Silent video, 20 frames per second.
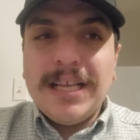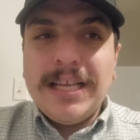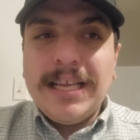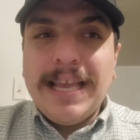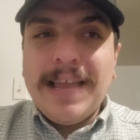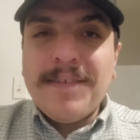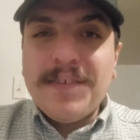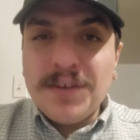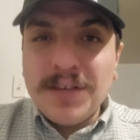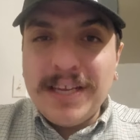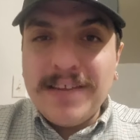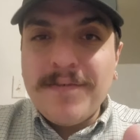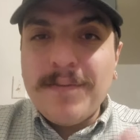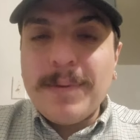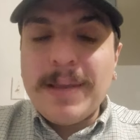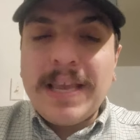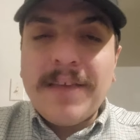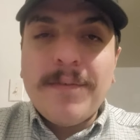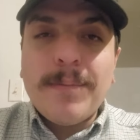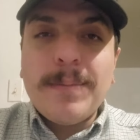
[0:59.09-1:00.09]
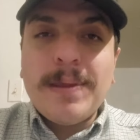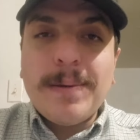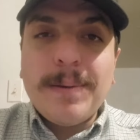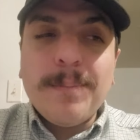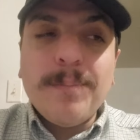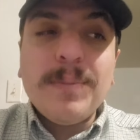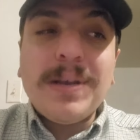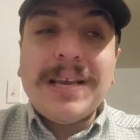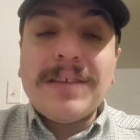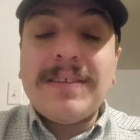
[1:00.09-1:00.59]
if she give
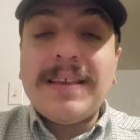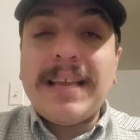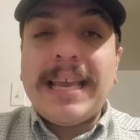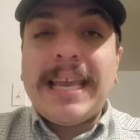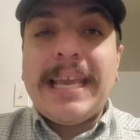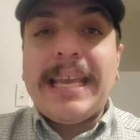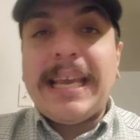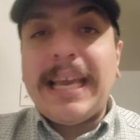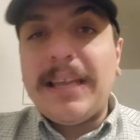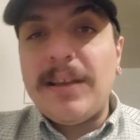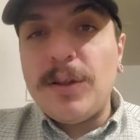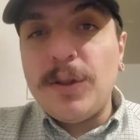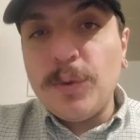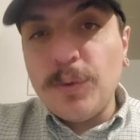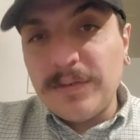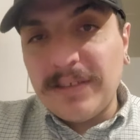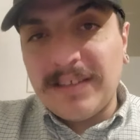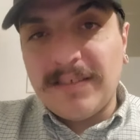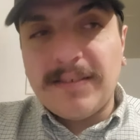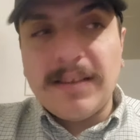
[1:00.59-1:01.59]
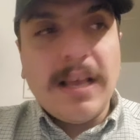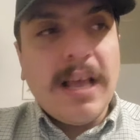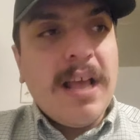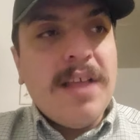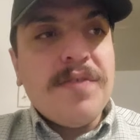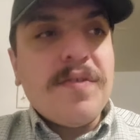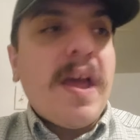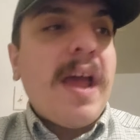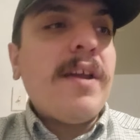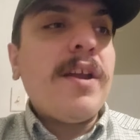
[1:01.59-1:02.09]
him, because he can lose his
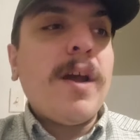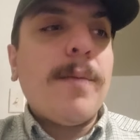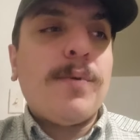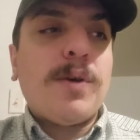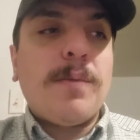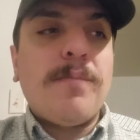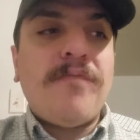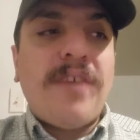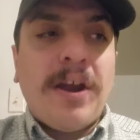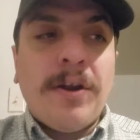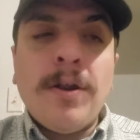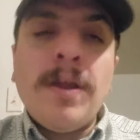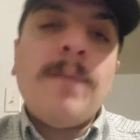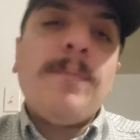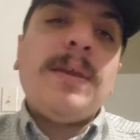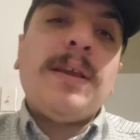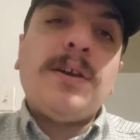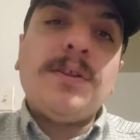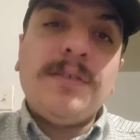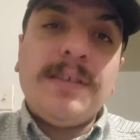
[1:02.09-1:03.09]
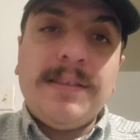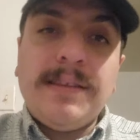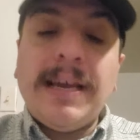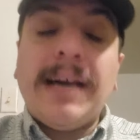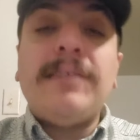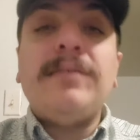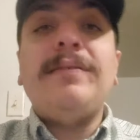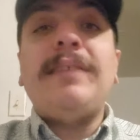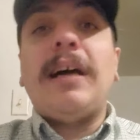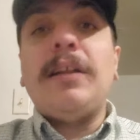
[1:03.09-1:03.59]
diary up, could fire him, he could
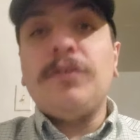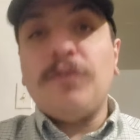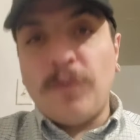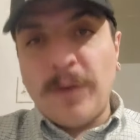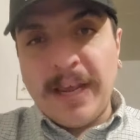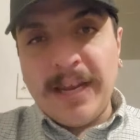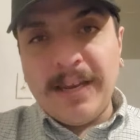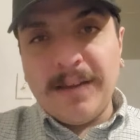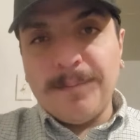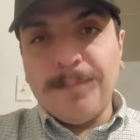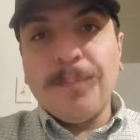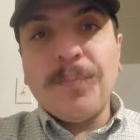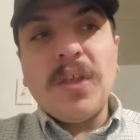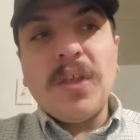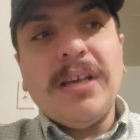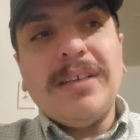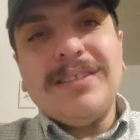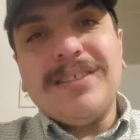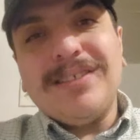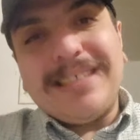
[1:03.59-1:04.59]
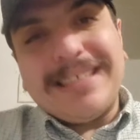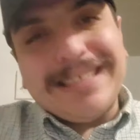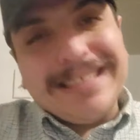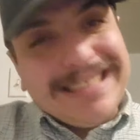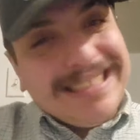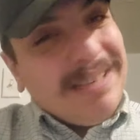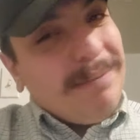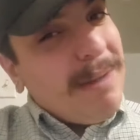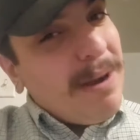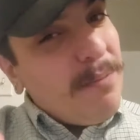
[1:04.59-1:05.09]
downgrade him. It's like,
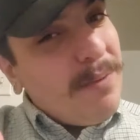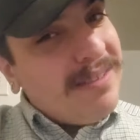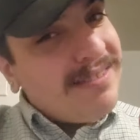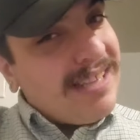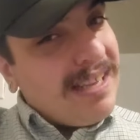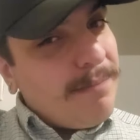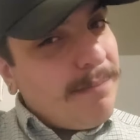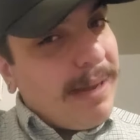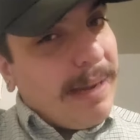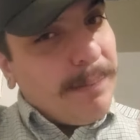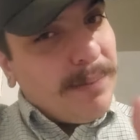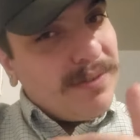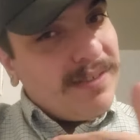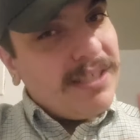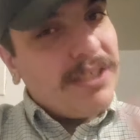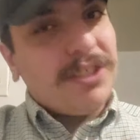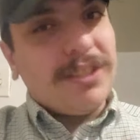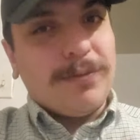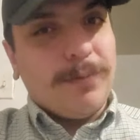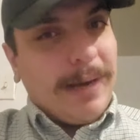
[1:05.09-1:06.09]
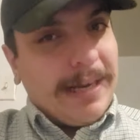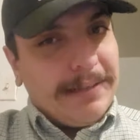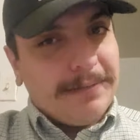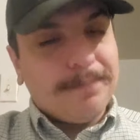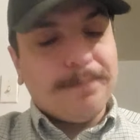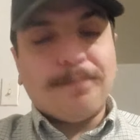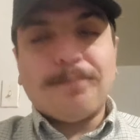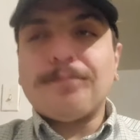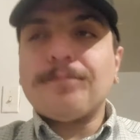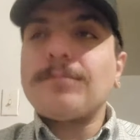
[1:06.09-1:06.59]
am I risking my position, right?
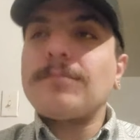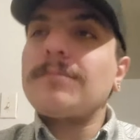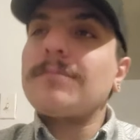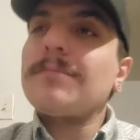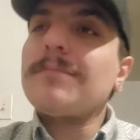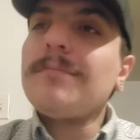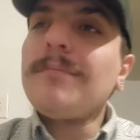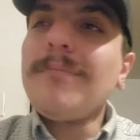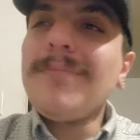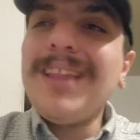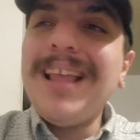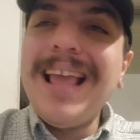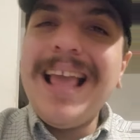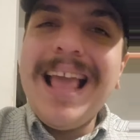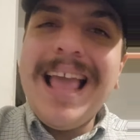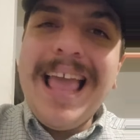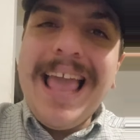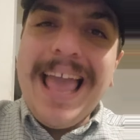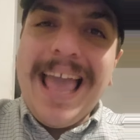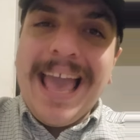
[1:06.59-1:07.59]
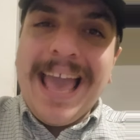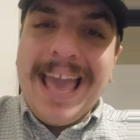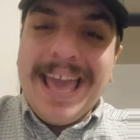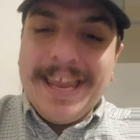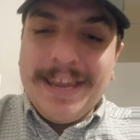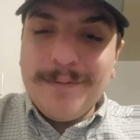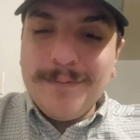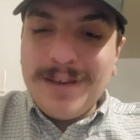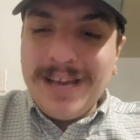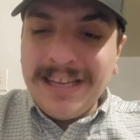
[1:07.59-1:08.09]

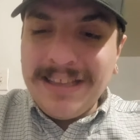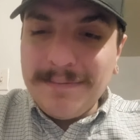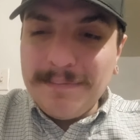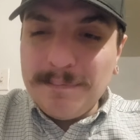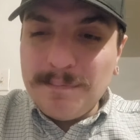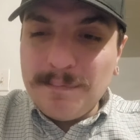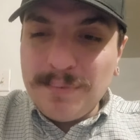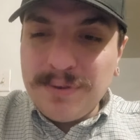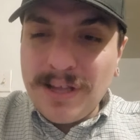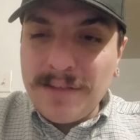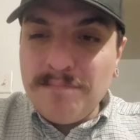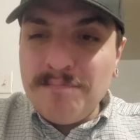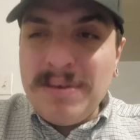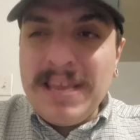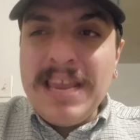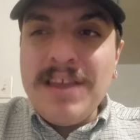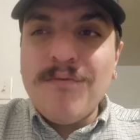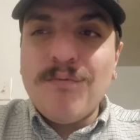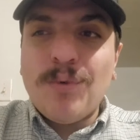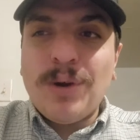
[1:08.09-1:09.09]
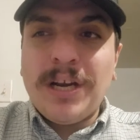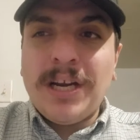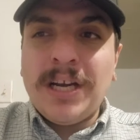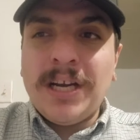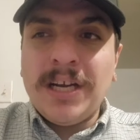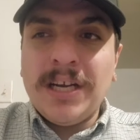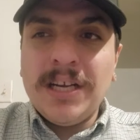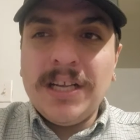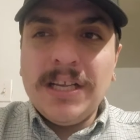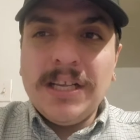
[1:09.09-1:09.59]
And we got plot B,
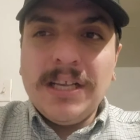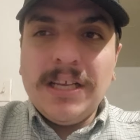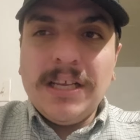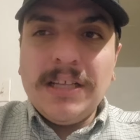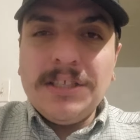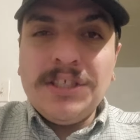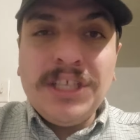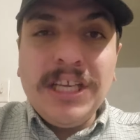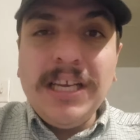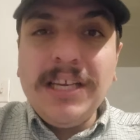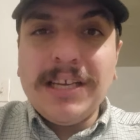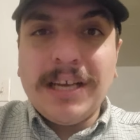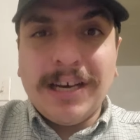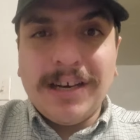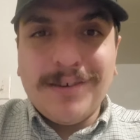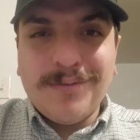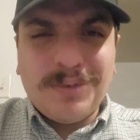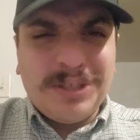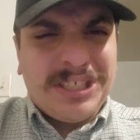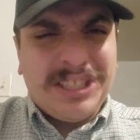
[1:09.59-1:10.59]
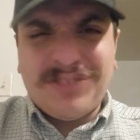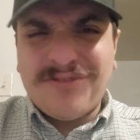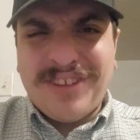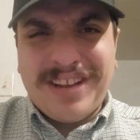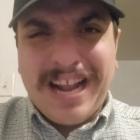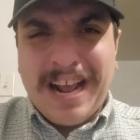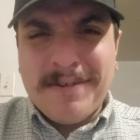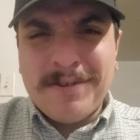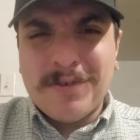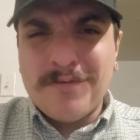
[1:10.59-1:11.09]
where Gina, which is
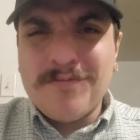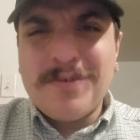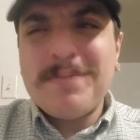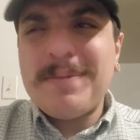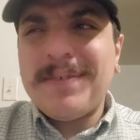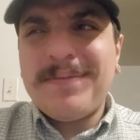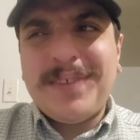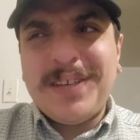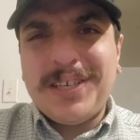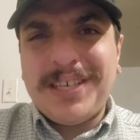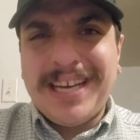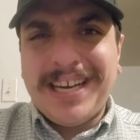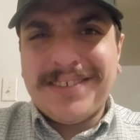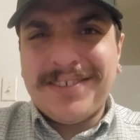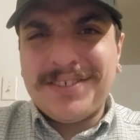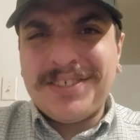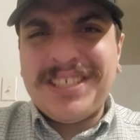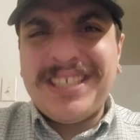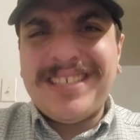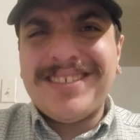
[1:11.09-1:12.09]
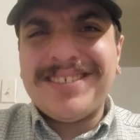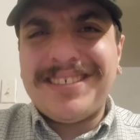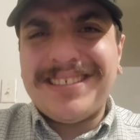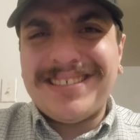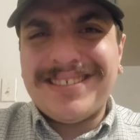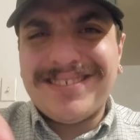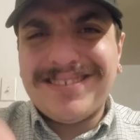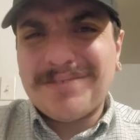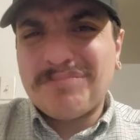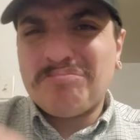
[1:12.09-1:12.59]
Fernando, one of my favorite characters, Gina,
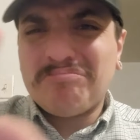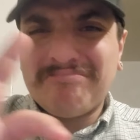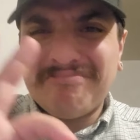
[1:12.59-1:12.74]
she's...